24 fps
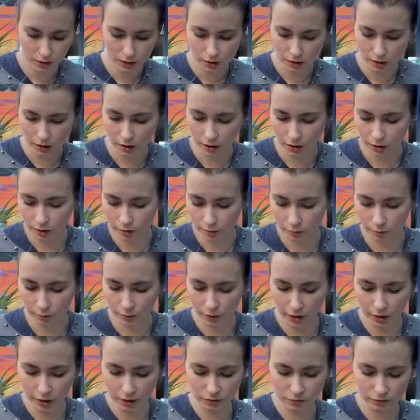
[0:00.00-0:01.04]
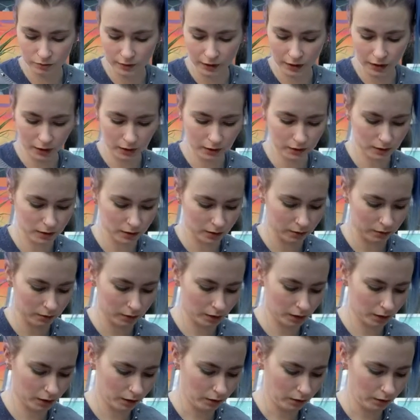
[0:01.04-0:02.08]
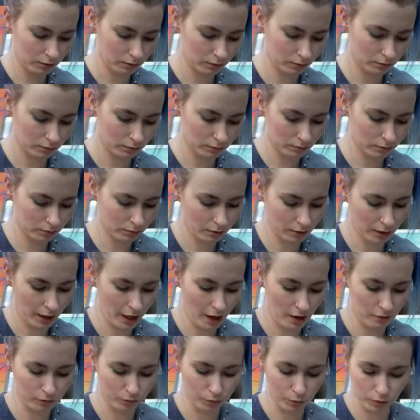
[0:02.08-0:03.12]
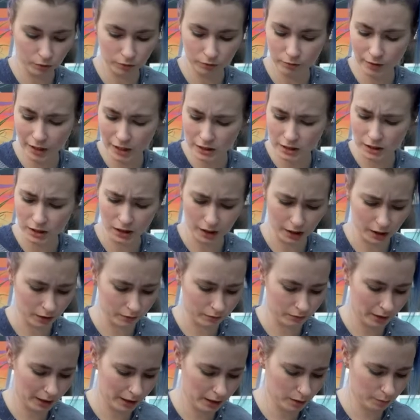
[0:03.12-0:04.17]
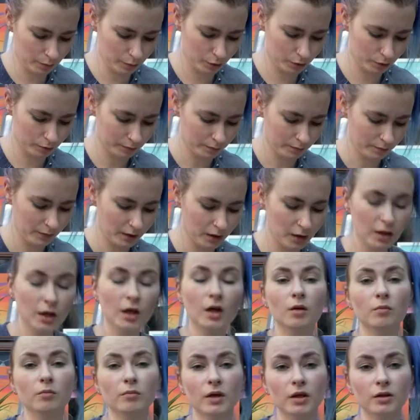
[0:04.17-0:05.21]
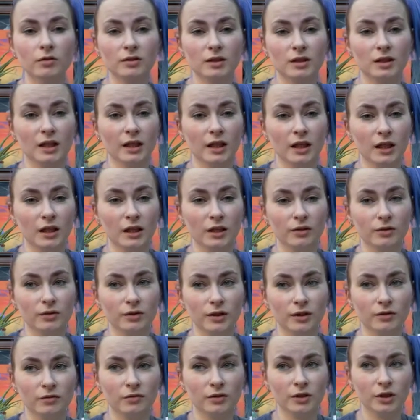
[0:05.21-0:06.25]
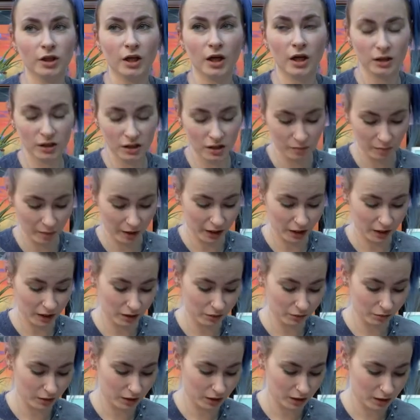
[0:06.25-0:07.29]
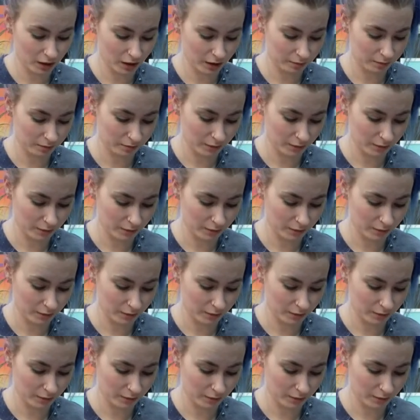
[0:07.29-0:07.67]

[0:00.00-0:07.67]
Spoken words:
over there, so that I have one readily available. Mostly I use it for charging my e-reader